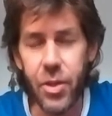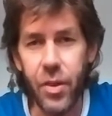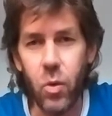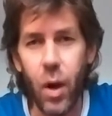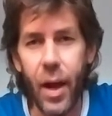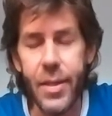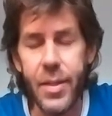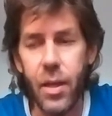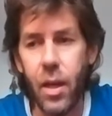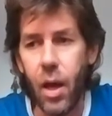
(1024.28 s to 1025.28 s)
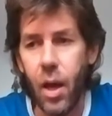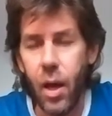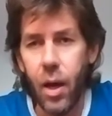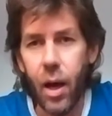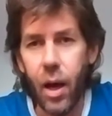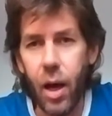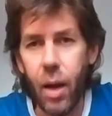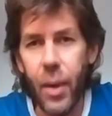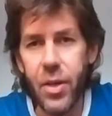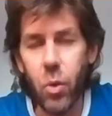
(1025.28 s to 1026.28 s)
the quads,
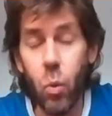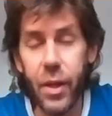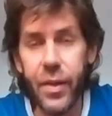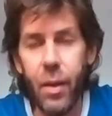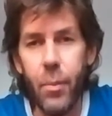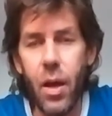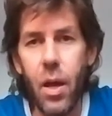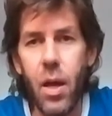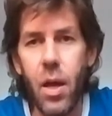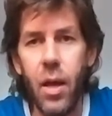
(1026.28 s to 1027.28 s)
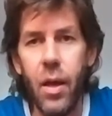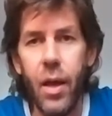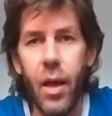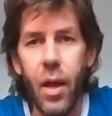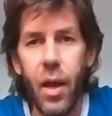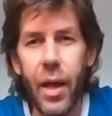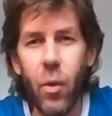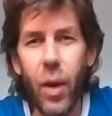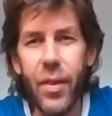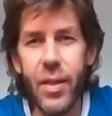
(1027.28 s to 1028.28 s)
and to work them in a
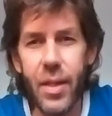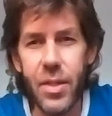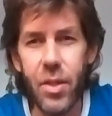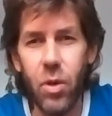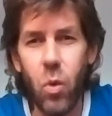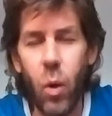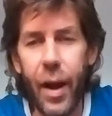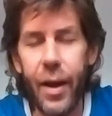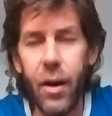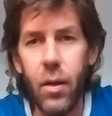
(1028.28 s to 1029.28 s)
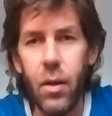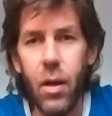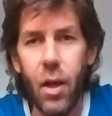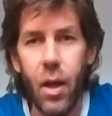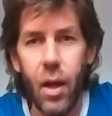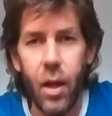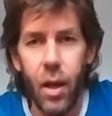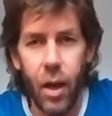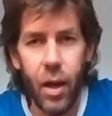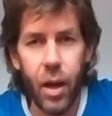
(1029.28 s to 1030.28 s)
way that doesn't require
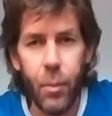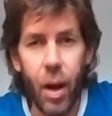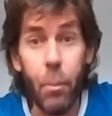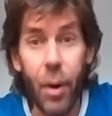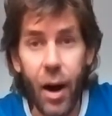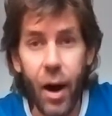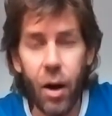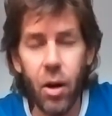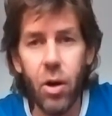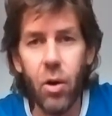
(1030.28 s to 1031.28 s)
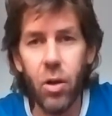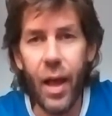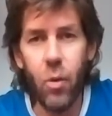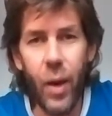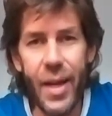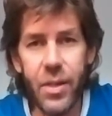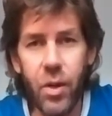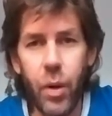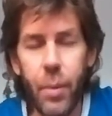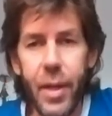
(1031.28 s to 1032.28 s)
a bar or a lot of weight
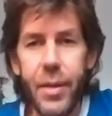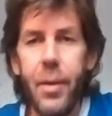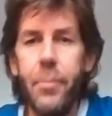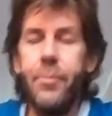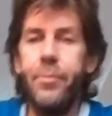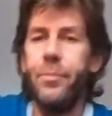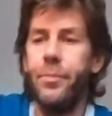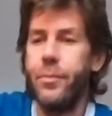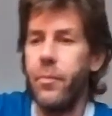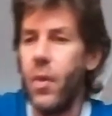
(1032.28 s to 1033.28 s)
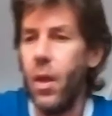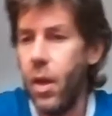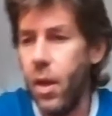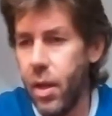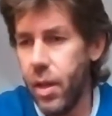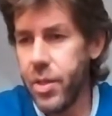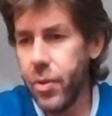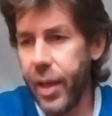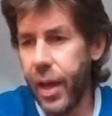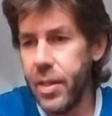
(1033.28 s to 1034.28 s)
equipment. So
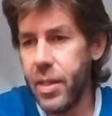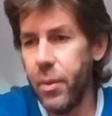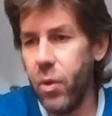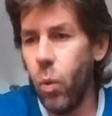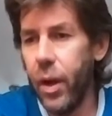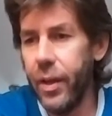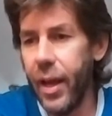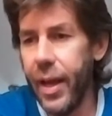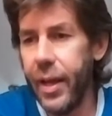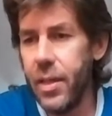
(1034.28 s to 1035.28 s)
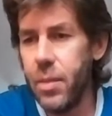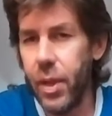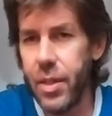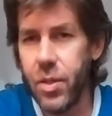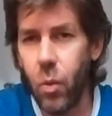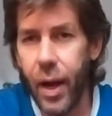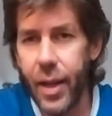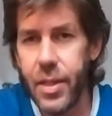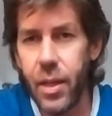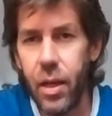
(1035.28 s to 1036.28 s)
again, it's going to be one leg split
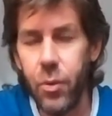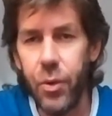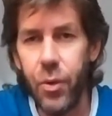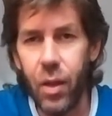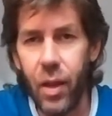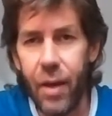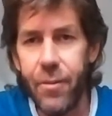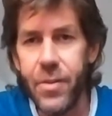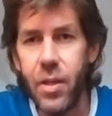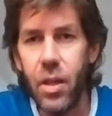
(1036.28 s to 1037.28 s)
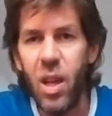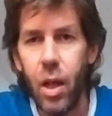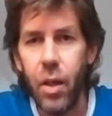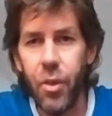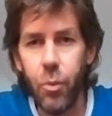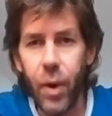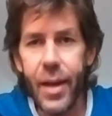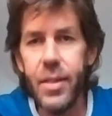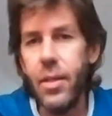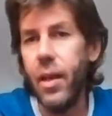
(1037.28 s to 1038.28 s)
squats. We'll do the left, the
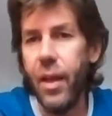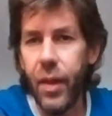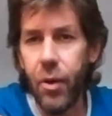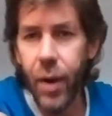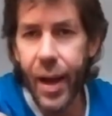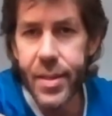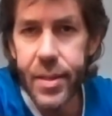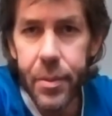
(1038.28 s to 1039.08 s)
right, and then rest.